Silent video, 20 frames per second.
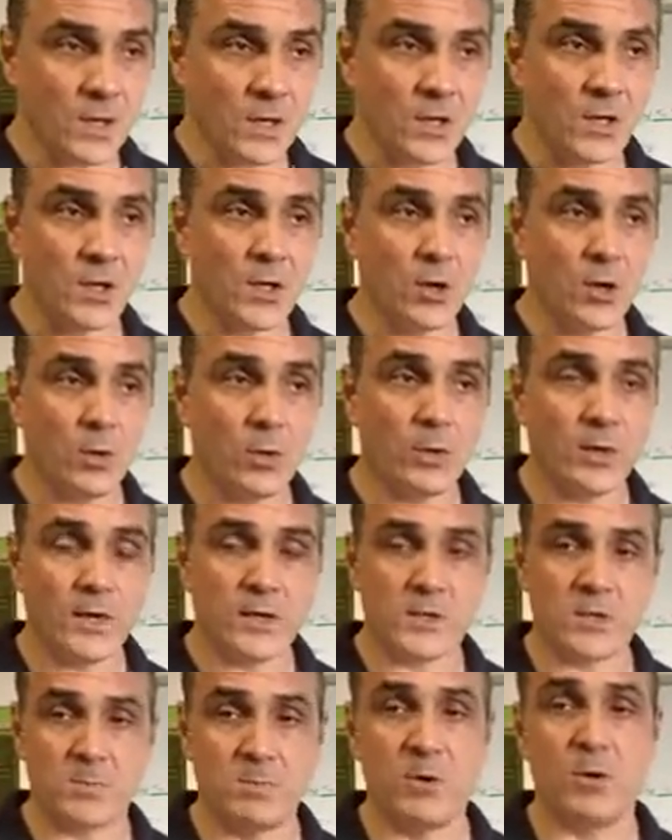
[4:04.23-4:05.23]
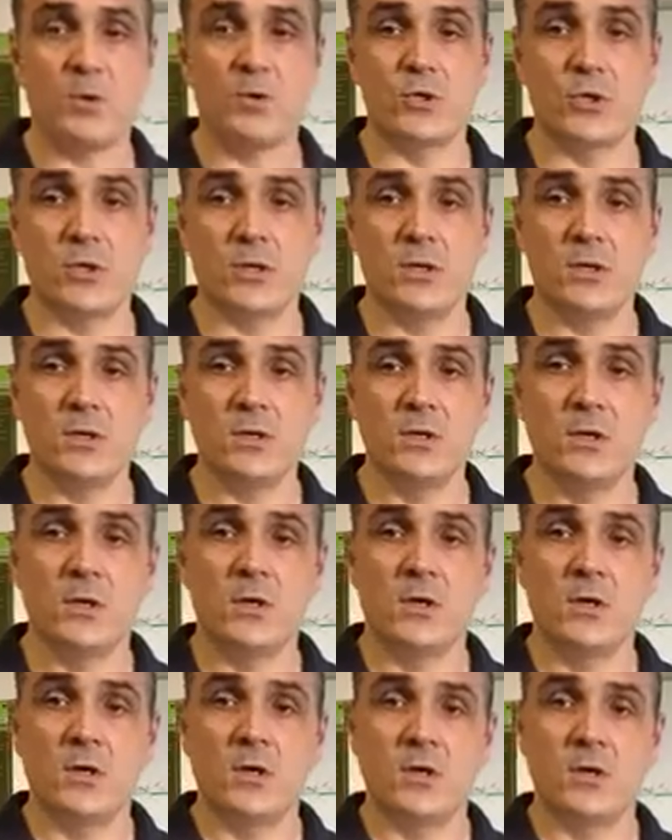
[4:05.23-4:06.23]
Long exposure
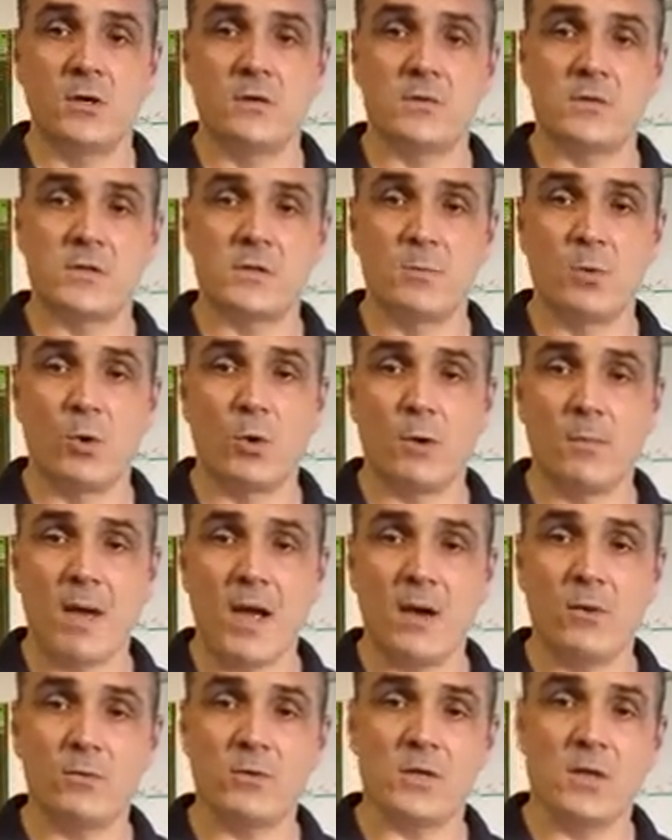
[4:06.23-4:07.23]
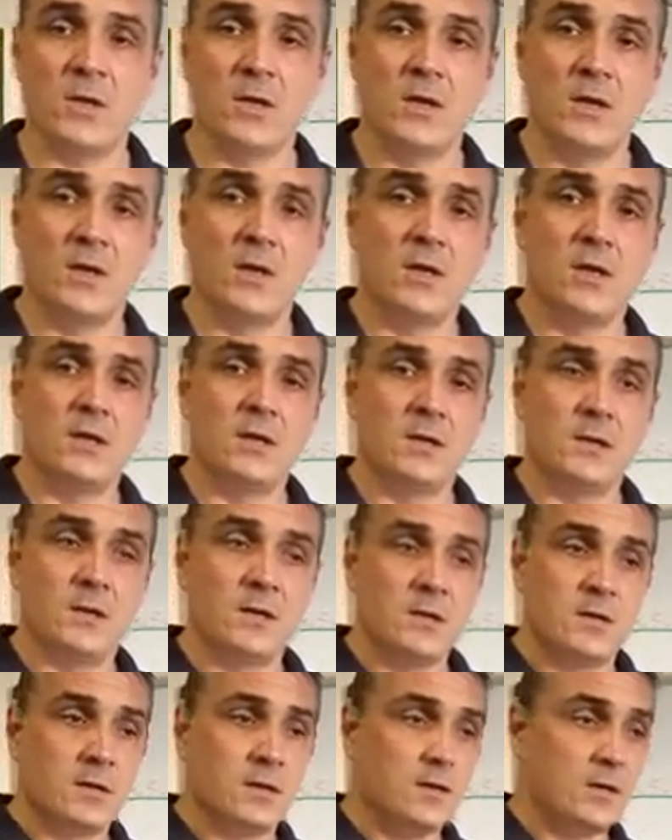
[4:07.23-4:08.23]
of a small amount,
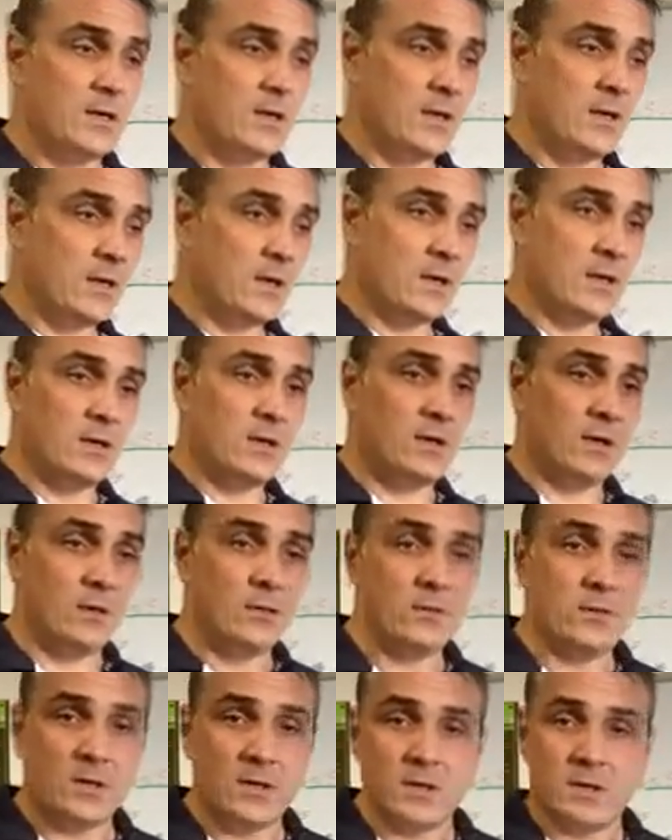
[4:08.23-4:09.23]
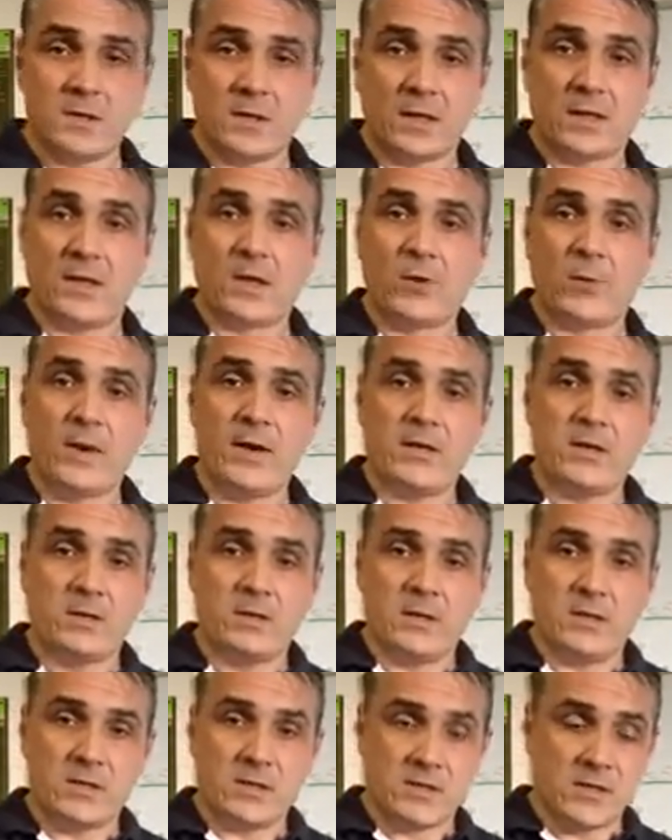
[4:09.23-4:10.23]
it's like a
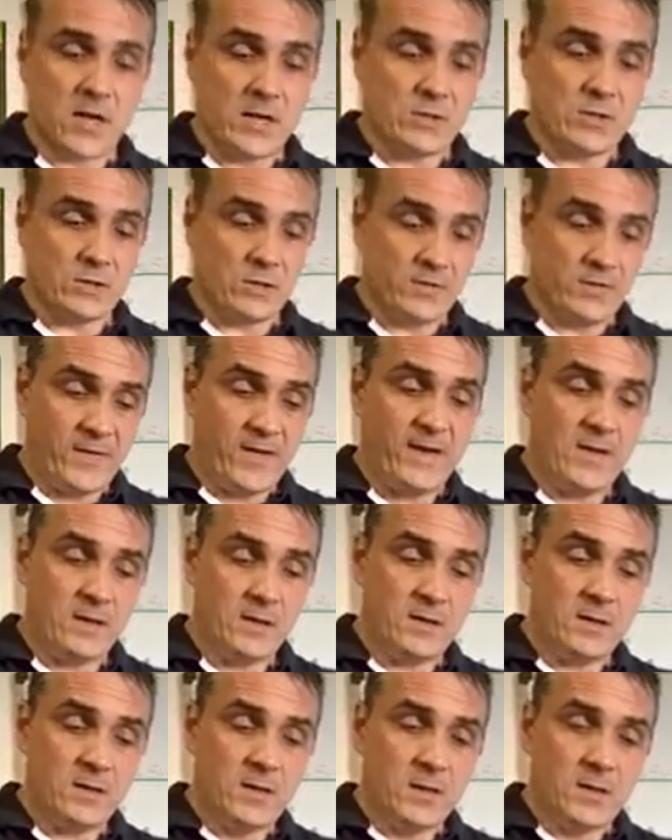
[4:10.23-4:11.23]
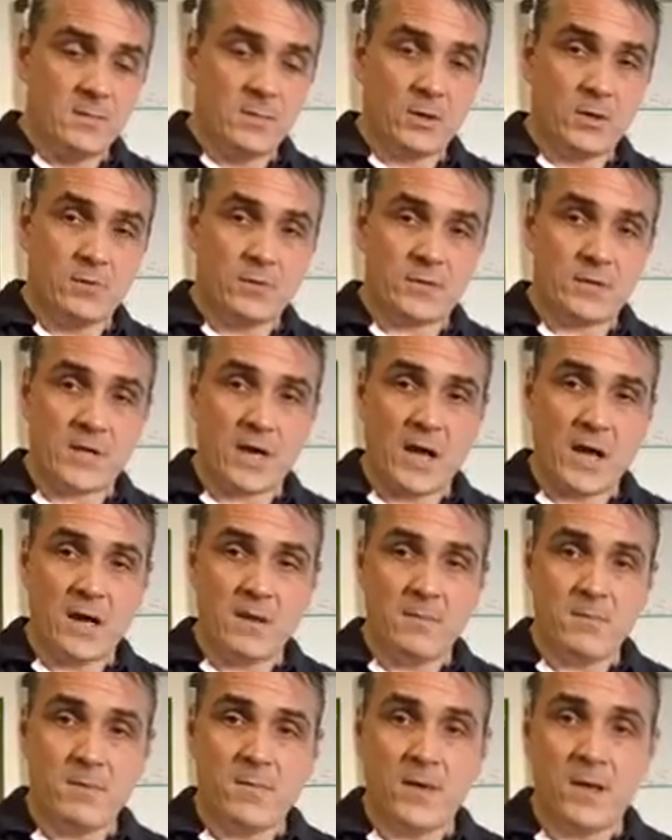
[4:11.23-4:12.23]
gradient. It starts off here, but over
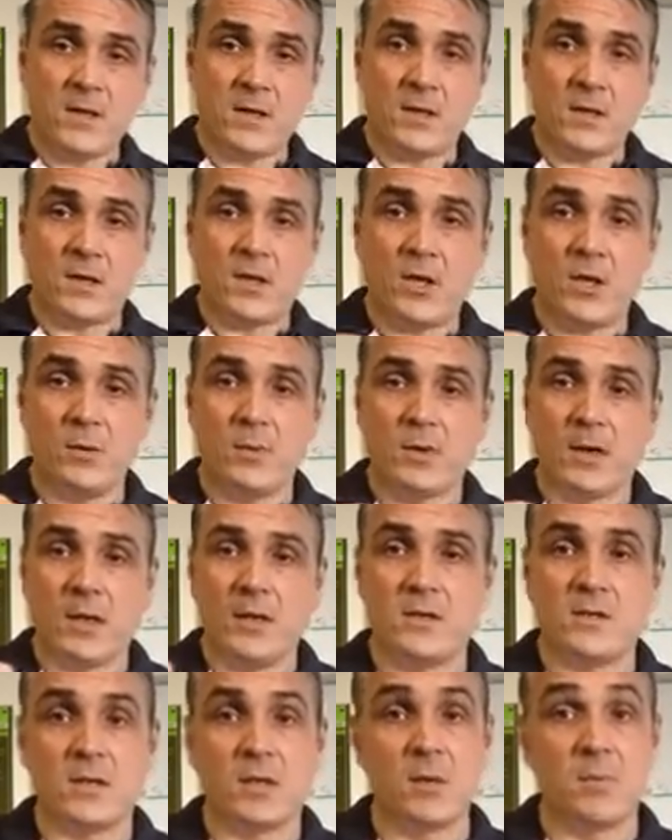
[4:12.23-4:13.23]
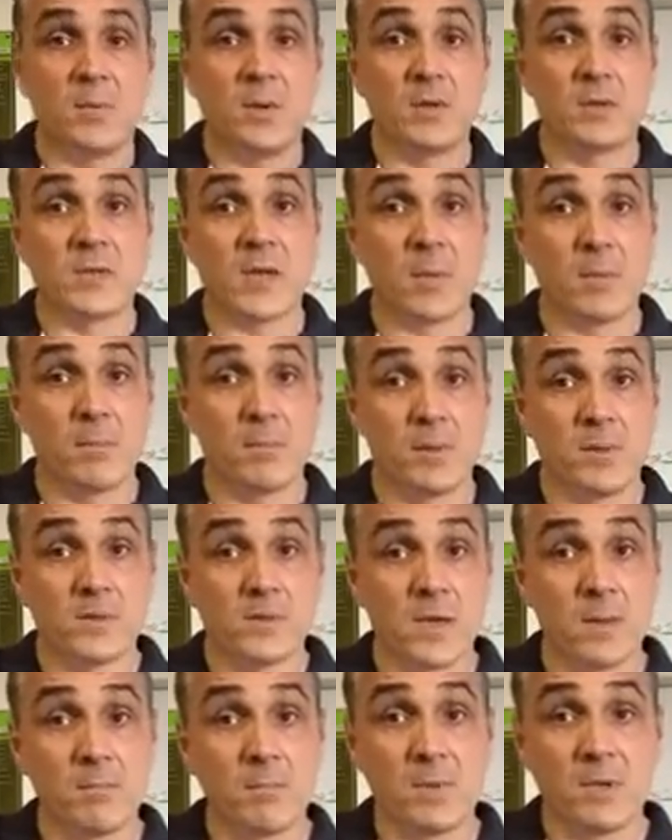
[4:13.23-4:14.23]
time it accumulates and it builds up and
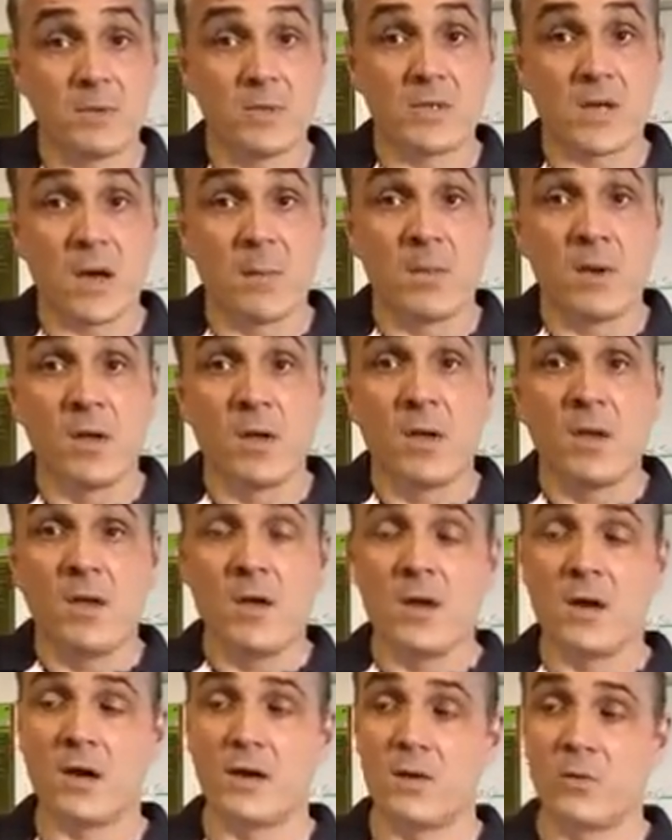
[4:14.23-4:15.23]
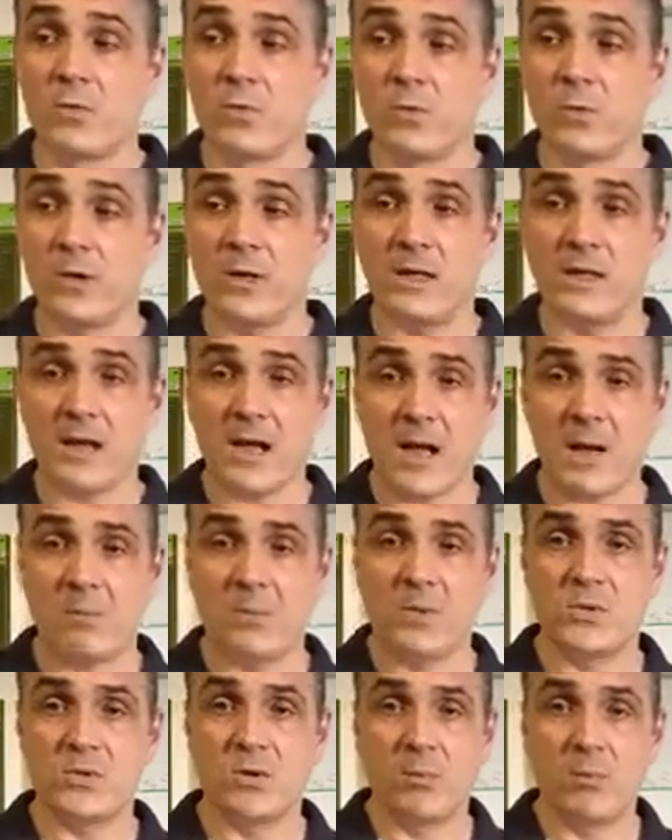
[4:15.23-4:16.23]
builds up and builds up. And it really
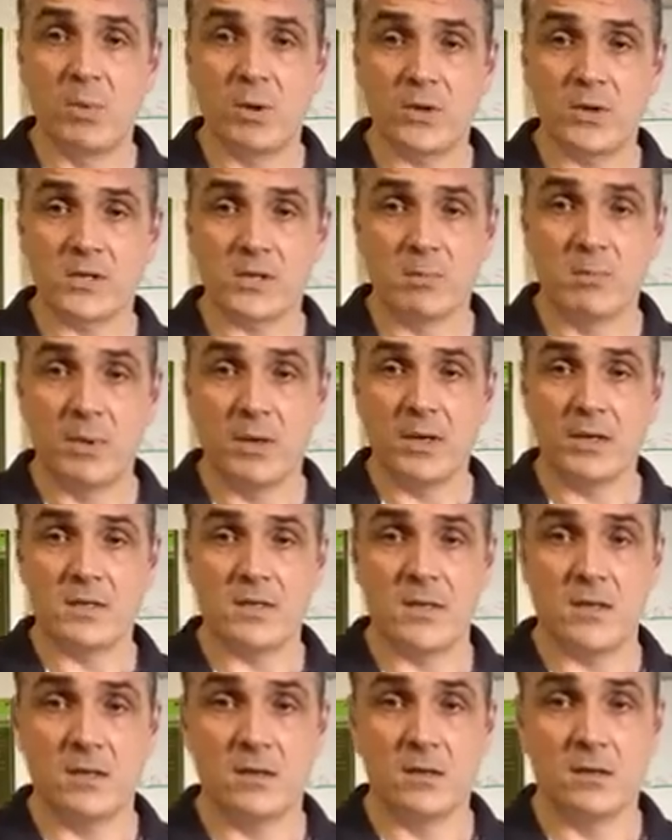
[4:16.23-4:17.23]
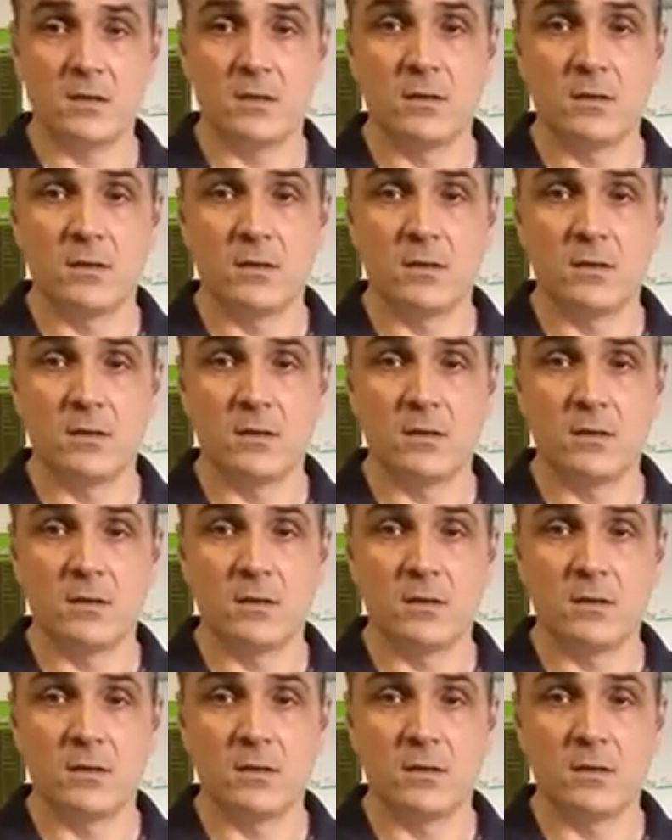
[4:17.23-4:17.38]
hampers your body's ability